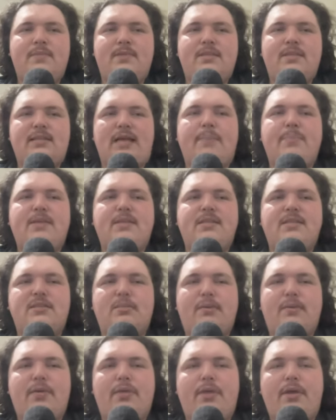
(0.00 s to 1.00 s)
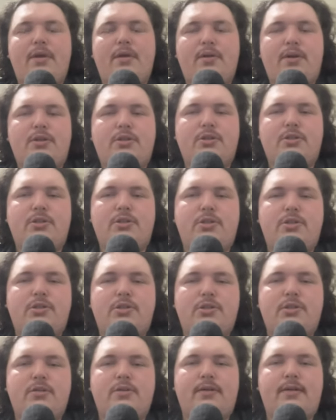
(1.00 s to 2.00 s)
skepticism of the Thunder is just a
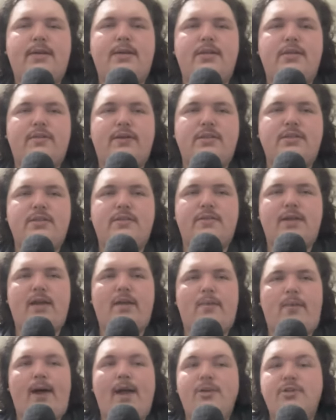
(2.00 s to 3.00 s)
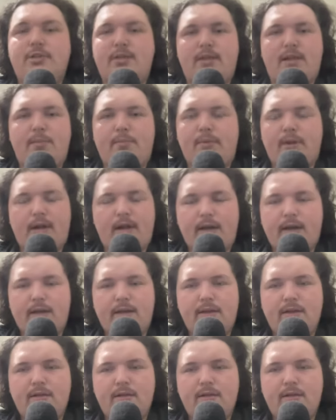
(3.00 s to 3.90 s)
sheer ignorance of not watching them play.